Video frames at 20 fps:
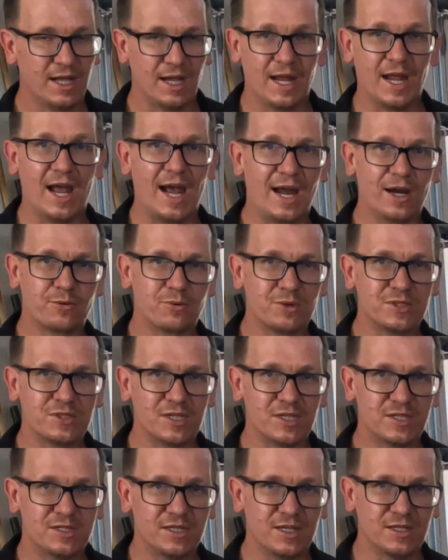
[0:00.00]
It had
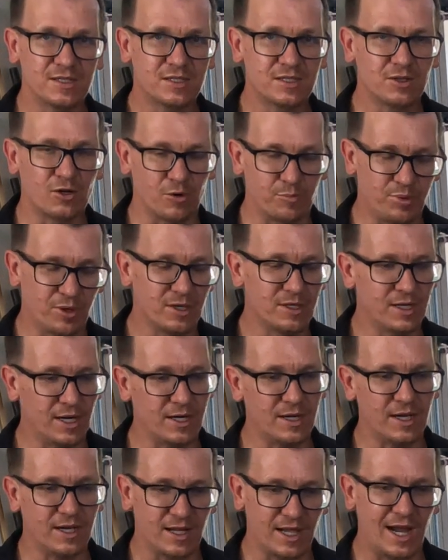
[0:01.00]
resistance or put it
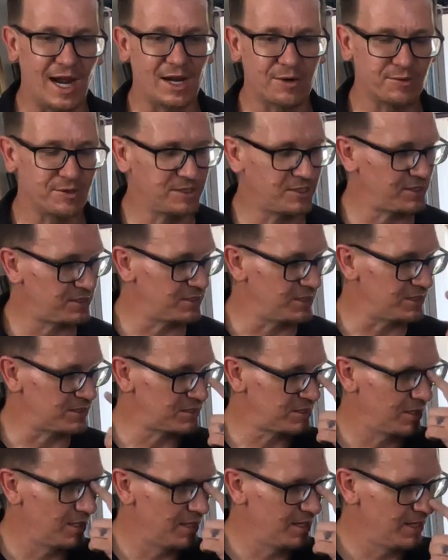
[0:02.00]
in and it had
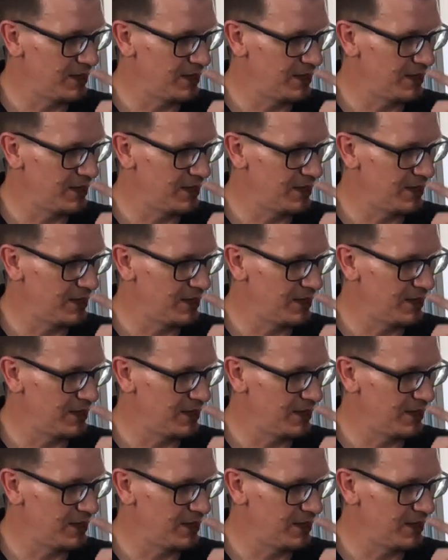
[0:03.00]
resistance